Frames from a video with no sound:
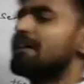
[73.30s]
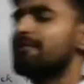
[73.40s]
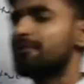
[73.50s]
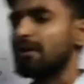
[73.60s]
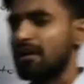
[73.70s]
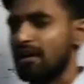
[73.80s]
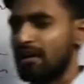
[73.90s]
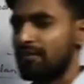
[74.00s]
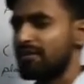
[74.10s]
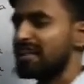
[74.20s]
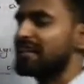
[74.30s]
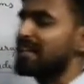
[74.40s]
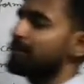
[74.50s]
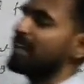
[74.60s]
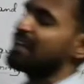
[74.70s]
If we can
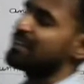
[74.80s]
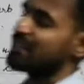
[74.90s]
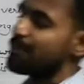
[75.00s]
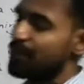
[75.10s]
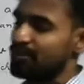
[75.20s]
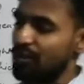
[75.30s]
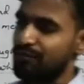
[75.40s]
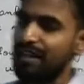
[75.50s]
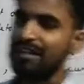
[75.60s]
take many examples of